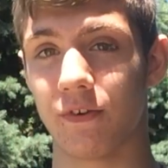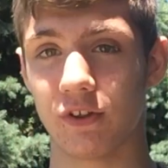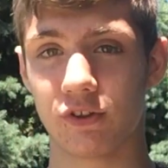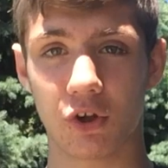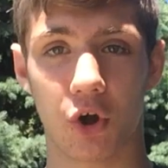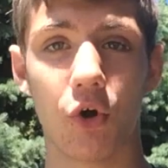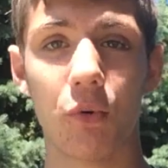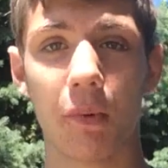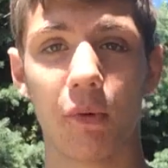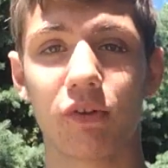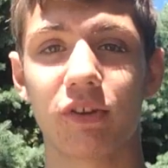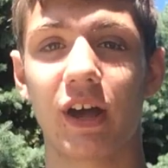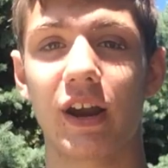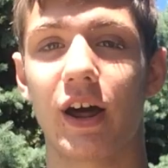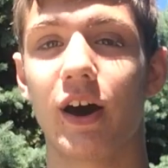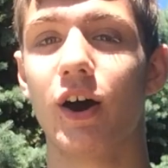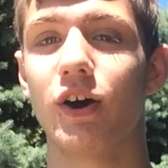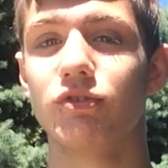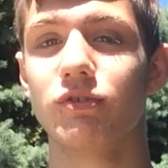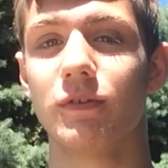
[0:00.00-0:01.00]
It's almost
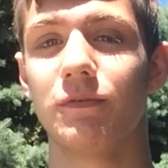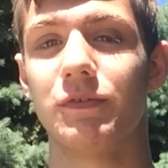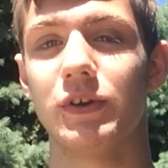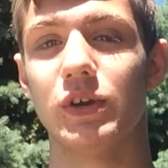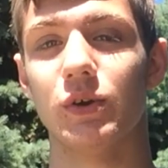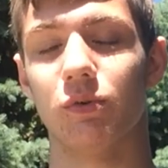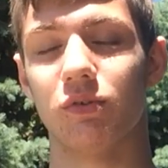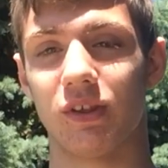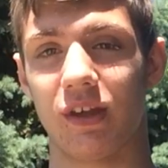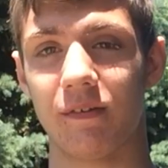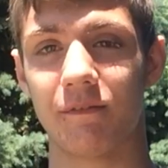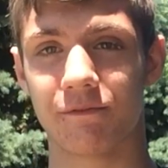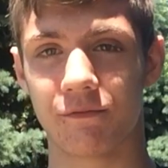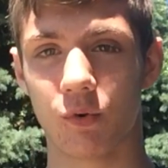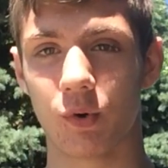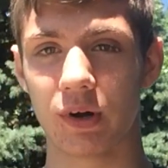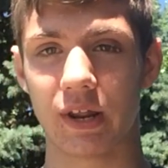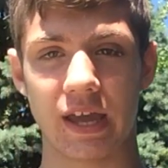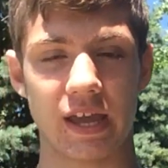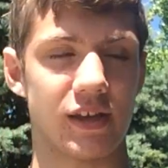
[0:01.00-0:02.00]
at 100 views in
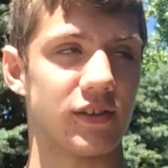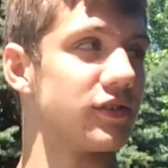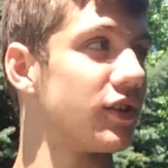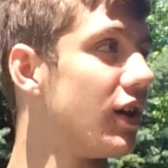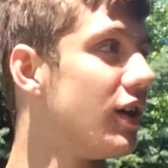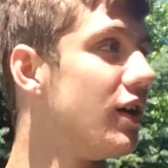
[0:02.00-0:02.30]
four days.